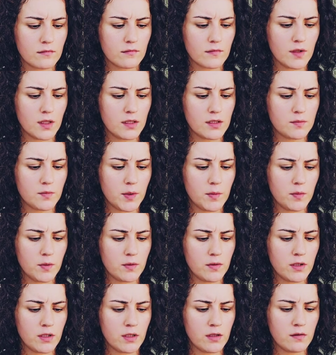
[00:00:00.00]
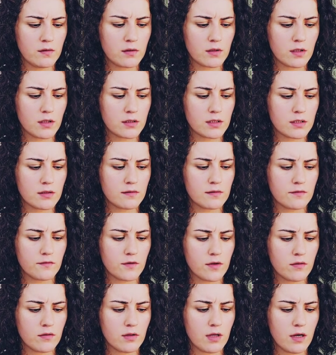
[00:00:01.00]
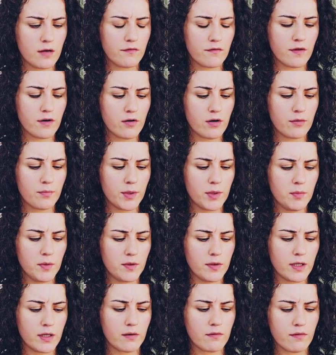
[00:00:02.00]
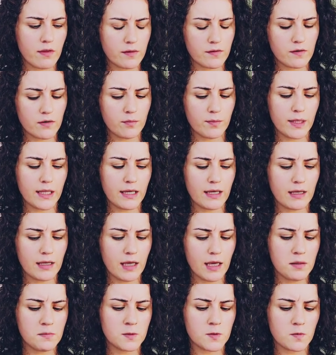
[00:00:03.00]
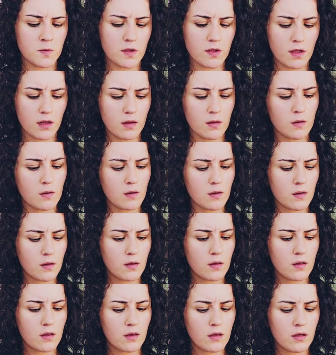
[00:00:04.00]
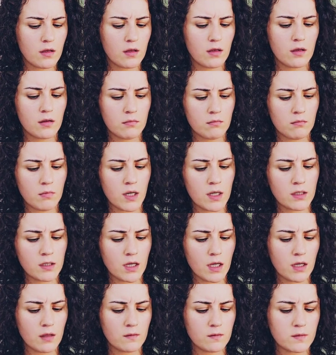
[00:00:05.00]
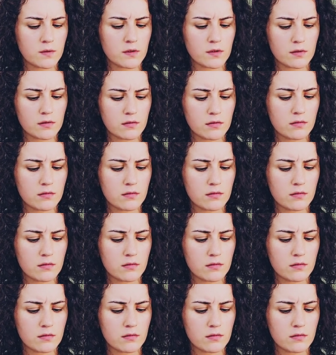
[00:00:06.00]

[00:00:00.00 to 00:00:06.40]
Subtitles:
These people you need to cut out of your life. There are people here that are playing games with you. Mind games.